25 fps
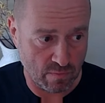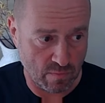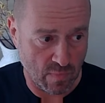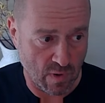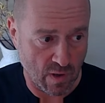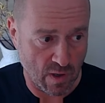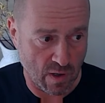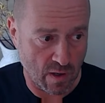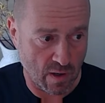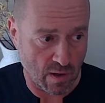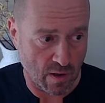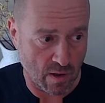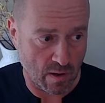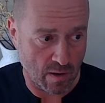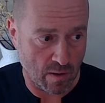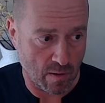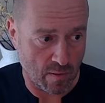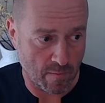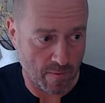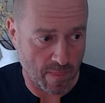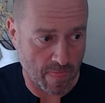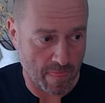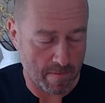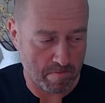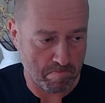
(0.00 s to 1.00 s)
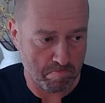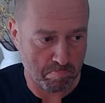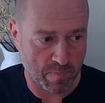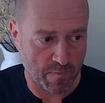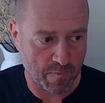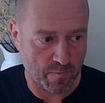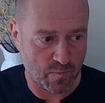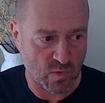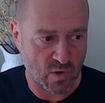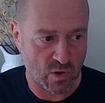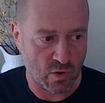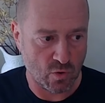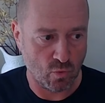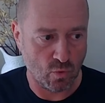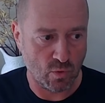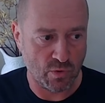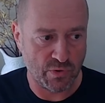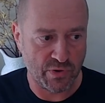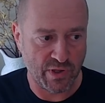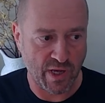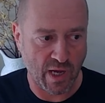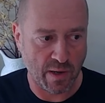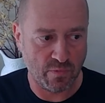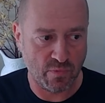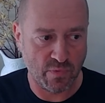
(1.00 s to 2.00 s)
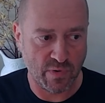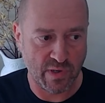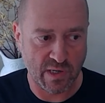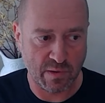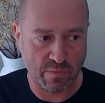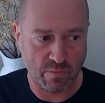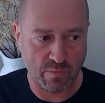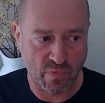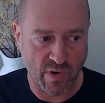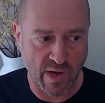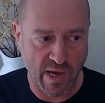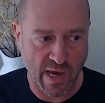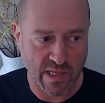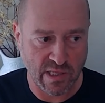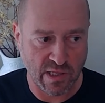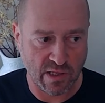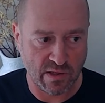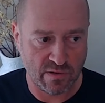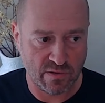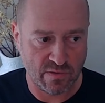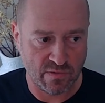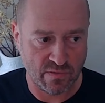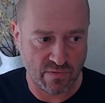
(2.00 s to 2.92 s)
rule type we added.